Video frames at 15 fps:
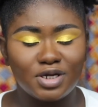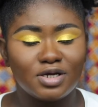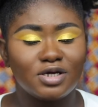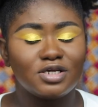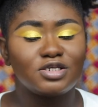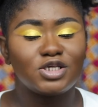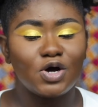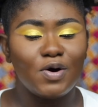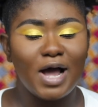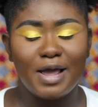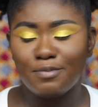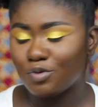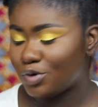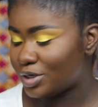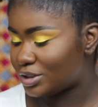So
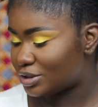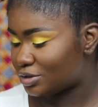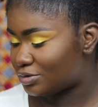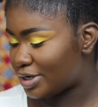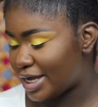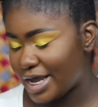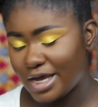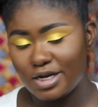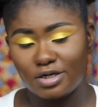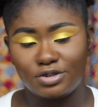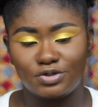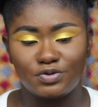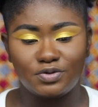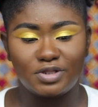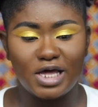I'm going to go ahead and
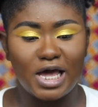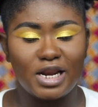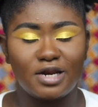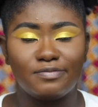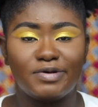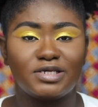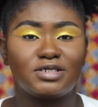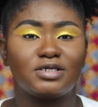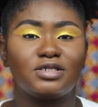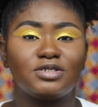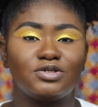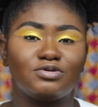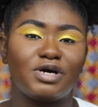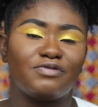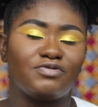do that and basically
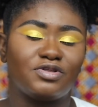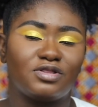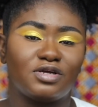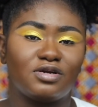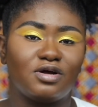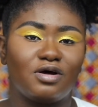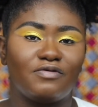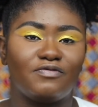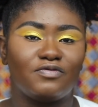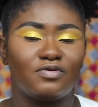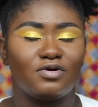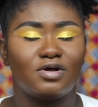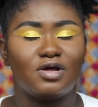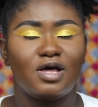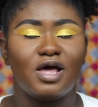do everything
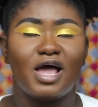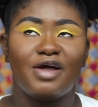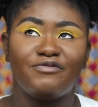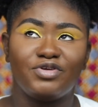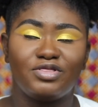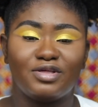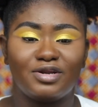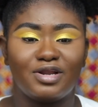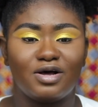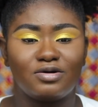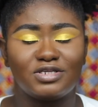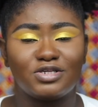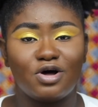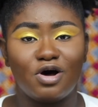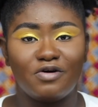
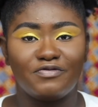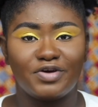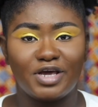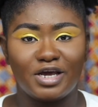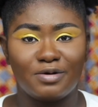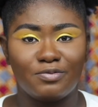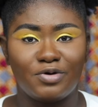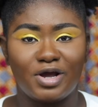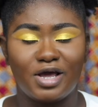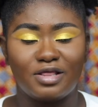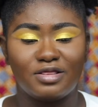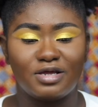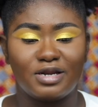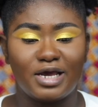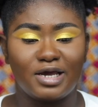else off camera, and
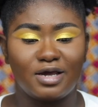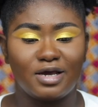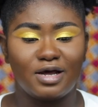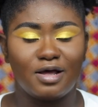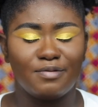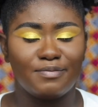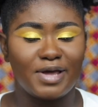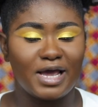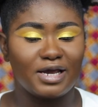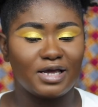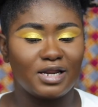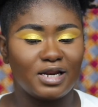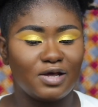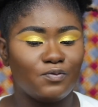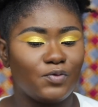then I can come back
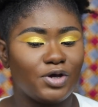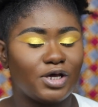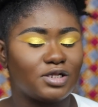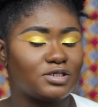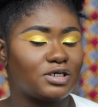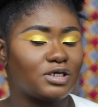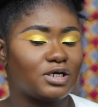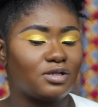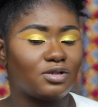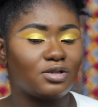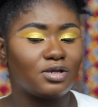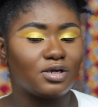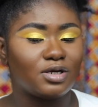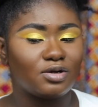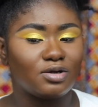and then we can take a
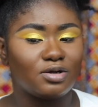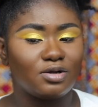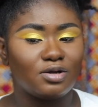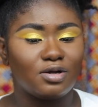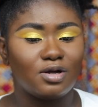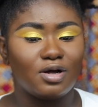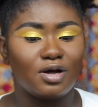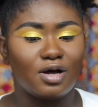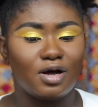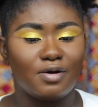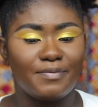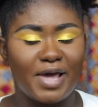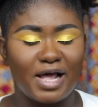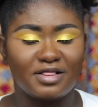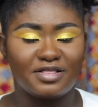look
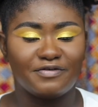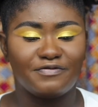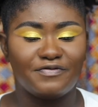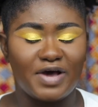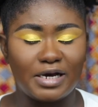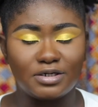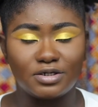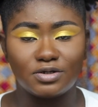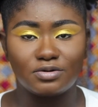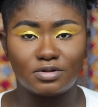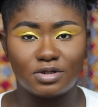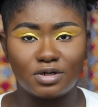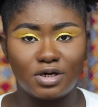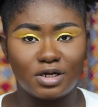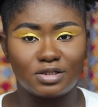at the final
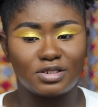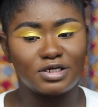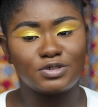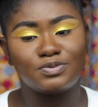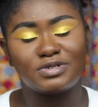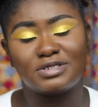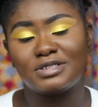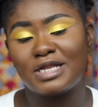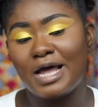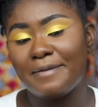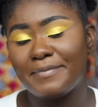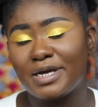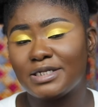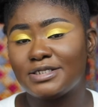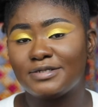look. This was not
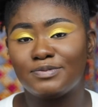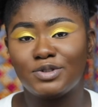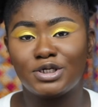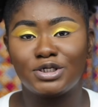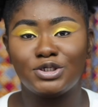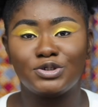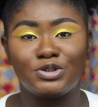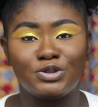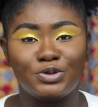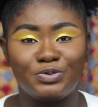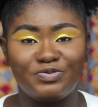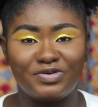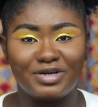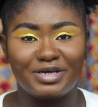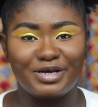meant to be a YouTube
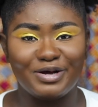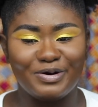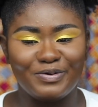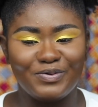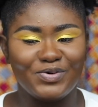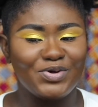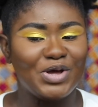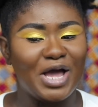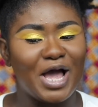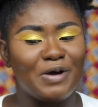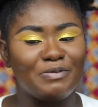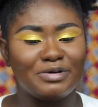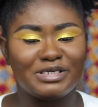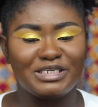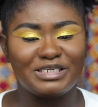video. I
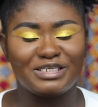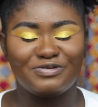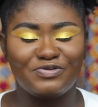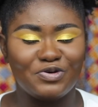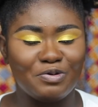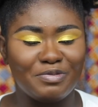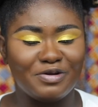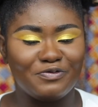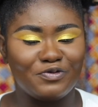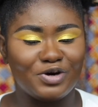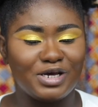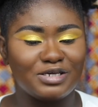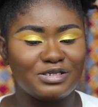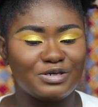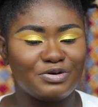was just filming for
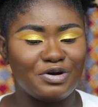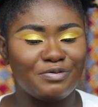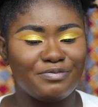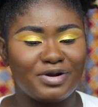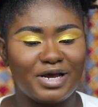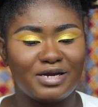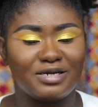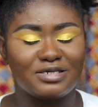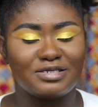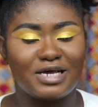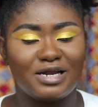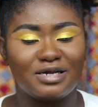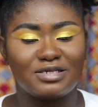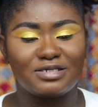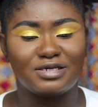Instagram, but I
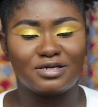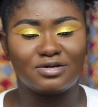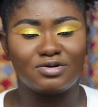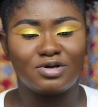decided to,